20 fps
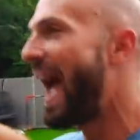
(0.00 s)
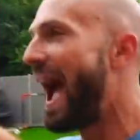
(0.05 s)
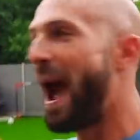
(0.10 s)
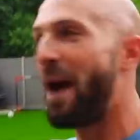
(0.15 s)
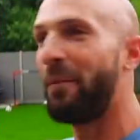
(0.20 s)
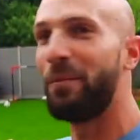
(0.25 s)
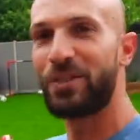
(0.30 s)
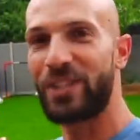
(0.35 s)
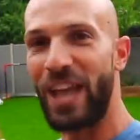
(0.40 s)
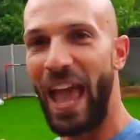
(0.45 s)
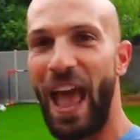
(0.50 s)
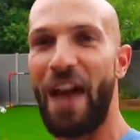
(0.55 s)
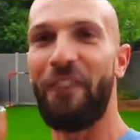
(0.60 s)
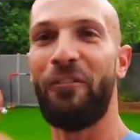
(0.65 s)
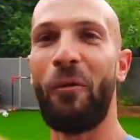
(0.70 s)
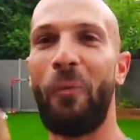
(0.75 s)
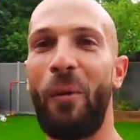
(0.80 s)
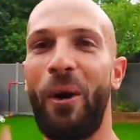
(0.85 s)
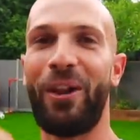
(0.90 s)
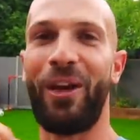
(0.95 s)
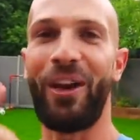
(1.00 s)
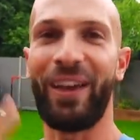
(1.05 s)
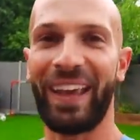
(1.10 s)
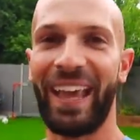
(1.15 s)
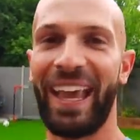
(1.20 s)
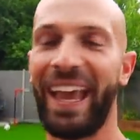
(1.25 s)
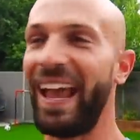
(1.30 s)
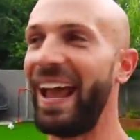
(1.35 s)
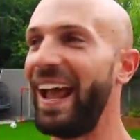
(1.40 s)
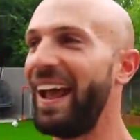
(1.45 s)
and whichever one I
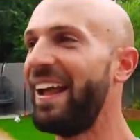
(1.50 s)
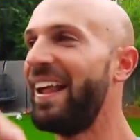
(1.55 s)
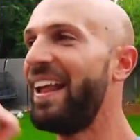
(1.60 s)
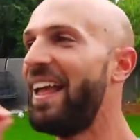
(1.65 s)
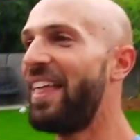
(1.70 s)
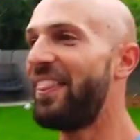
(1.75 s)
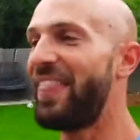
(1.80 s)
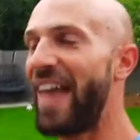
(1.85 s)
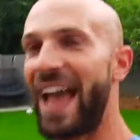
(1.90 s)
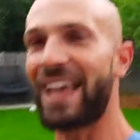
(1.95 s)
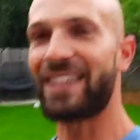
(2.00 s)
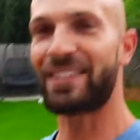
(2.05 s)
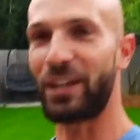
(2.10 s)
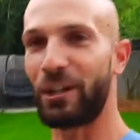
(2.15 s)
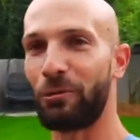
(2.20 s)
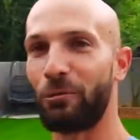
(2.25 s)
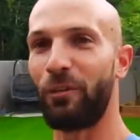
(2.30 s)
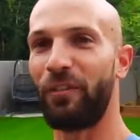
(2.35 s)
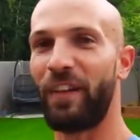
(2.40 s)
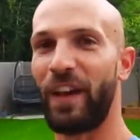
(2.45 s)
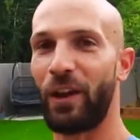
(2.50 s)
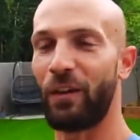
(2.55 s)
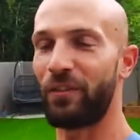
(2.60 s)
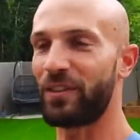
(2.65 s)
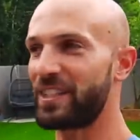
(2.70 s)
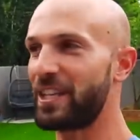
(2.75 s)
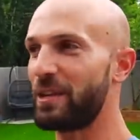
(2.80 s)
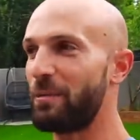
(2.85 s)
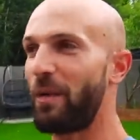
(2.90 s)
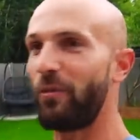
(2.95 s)
hit, that is going to reveal
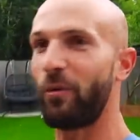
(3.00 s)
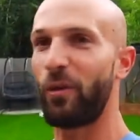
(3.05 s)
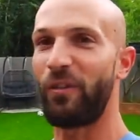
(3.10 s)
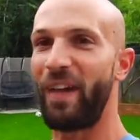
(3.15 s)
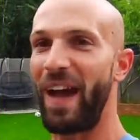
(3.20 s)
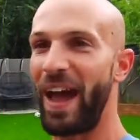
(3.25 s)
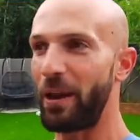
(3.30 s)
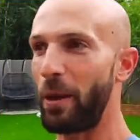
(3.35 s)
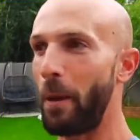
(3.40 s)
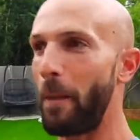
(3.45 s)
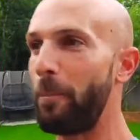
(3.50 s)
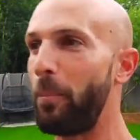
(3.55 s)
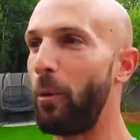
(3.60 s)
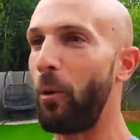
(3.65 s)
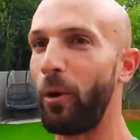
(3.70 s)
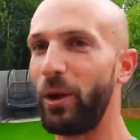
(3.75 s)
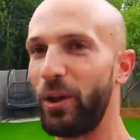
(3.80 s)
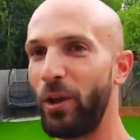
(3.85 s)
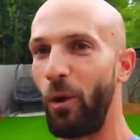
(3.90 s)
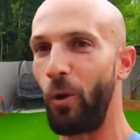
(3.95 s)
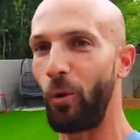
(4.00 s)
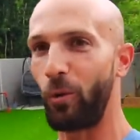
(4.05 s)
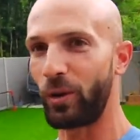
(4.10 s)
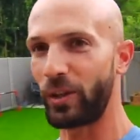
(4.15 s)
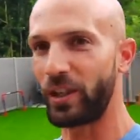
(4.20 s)
obviously whether we've had a boy or a